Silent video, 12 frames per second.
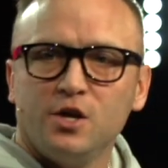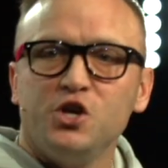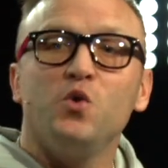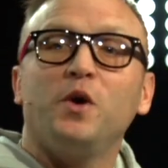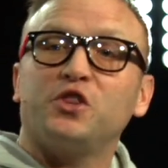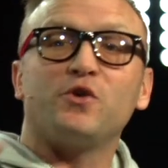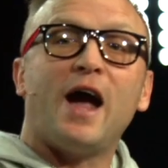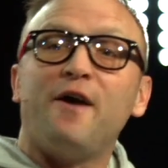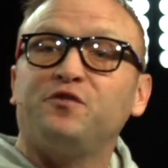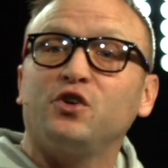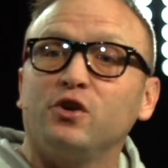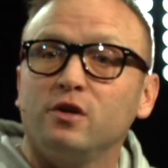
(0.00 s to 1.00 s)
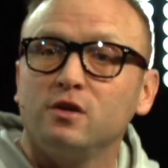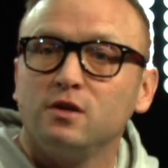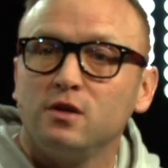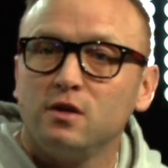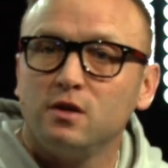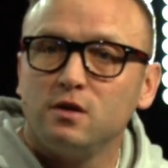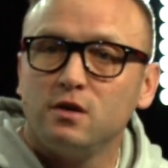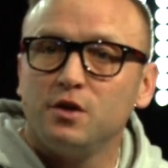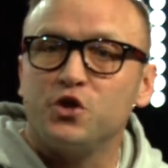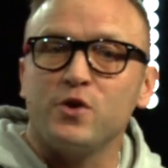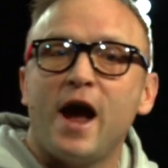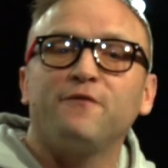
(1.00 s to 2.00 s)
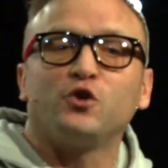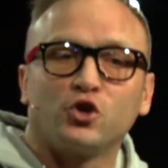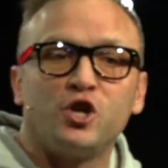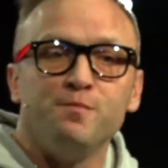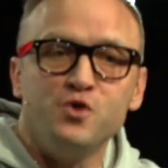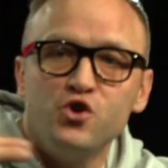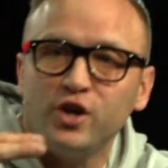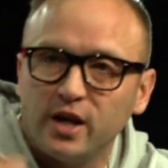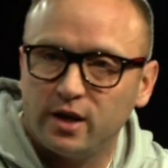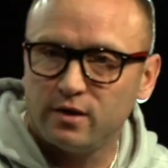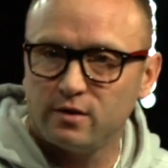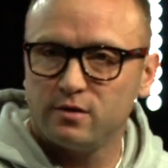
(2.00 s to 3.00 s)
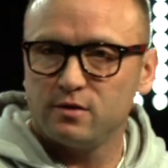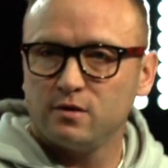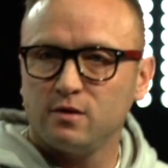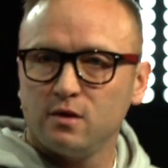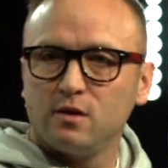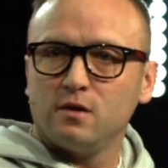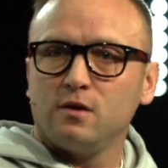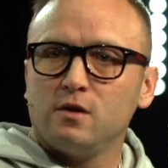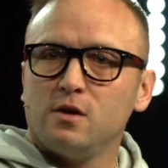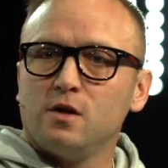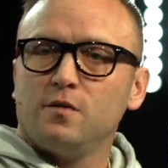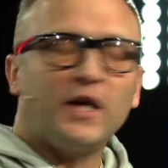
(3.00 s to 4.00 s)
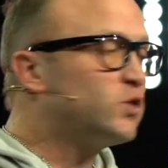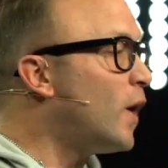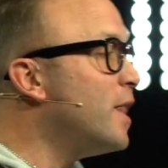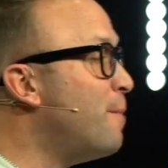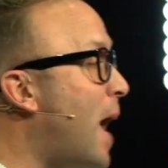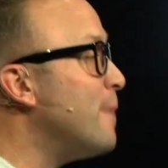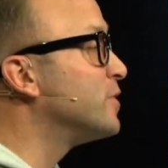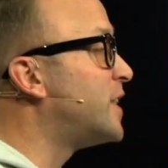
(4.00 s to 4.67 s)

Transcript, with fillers: You know what they're after? They're after community. That's why the Bible